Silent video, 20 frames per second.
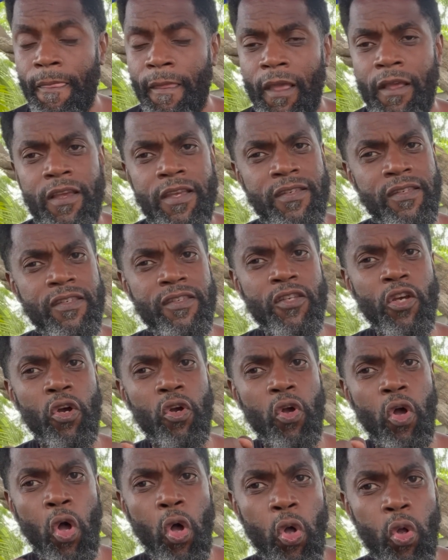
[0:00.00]
This is a
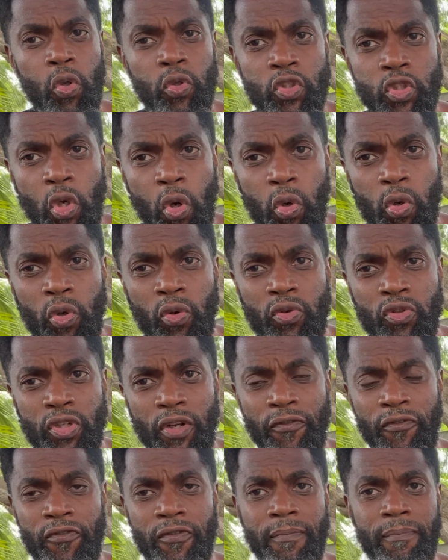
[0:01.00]
whole total
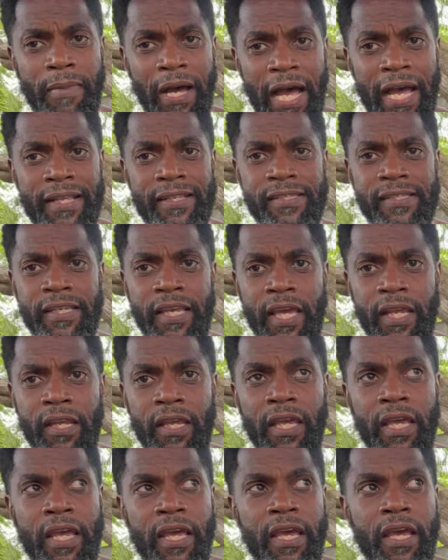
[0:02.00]
different mindset.
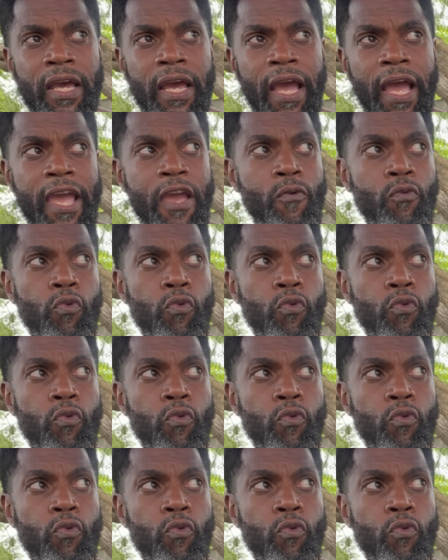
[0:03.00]
And